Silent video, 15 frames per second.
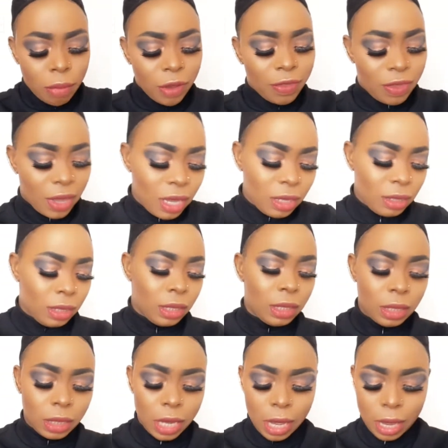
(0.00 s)
but then
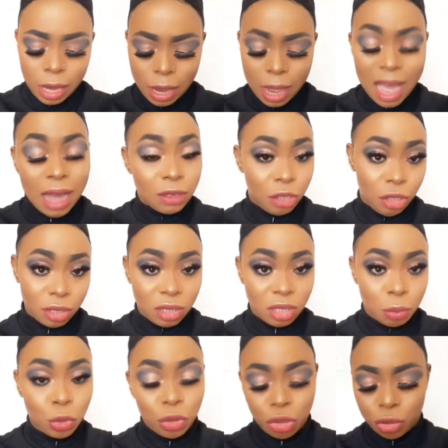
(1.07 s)
the
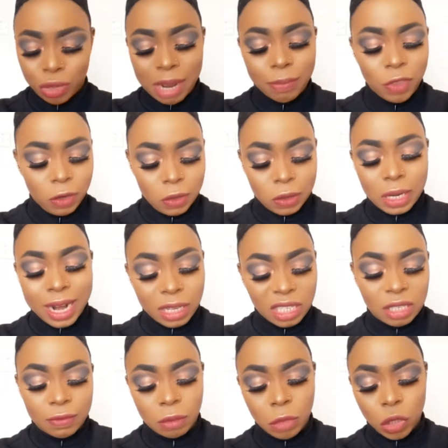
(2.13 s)
adjustable strap did not
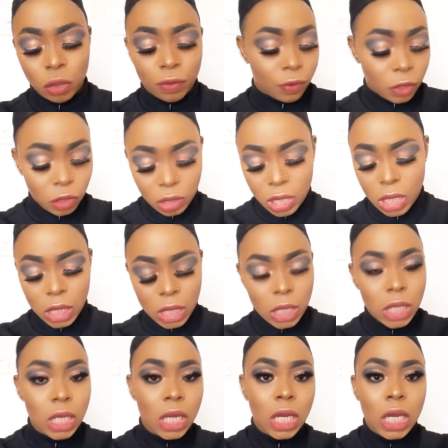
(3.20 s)
last for me
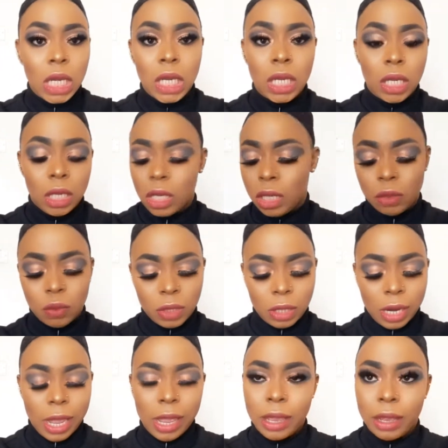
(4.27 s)
unfortunately it
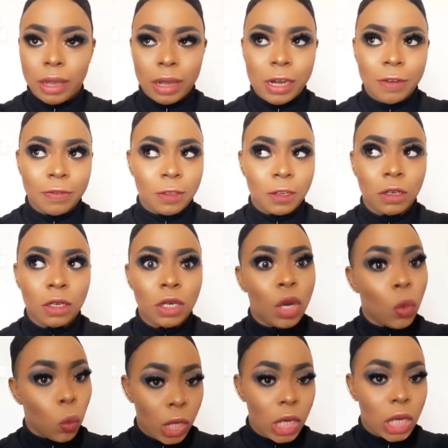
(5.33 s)
was like after
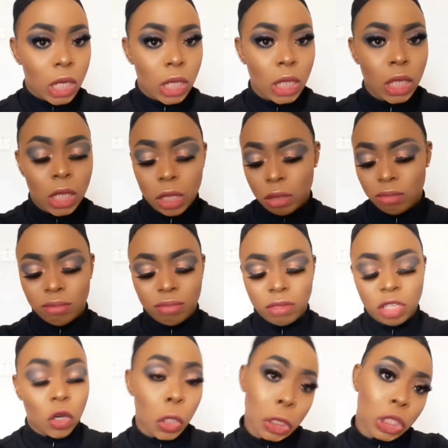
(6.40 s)
a week
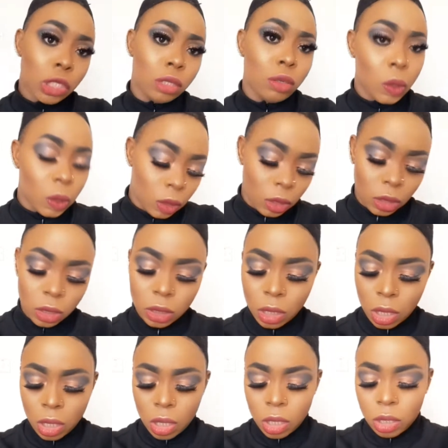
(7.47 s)
cut loose
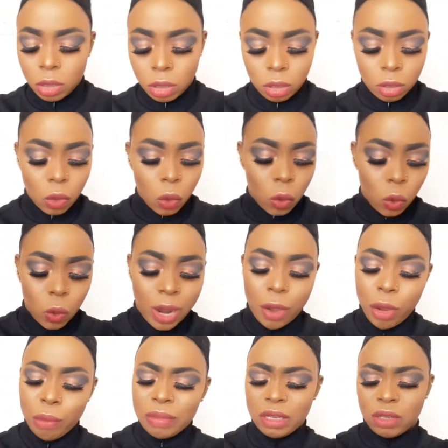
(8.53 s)
so i
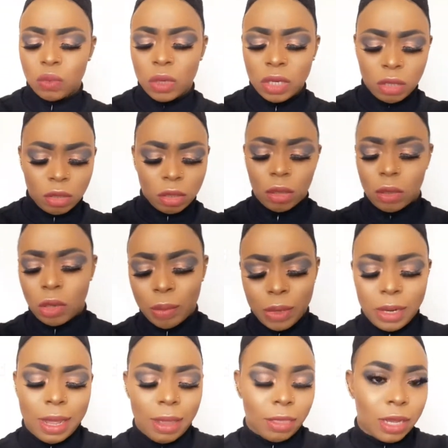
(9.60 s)
hope this one is not gonna
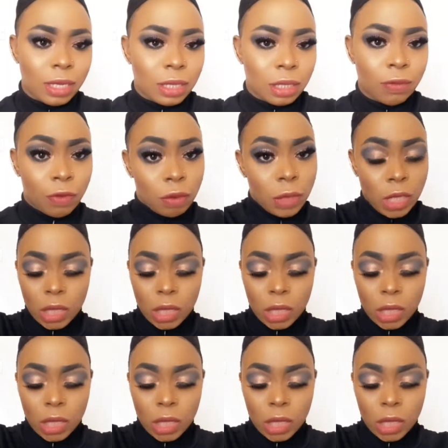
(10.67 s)
be like that for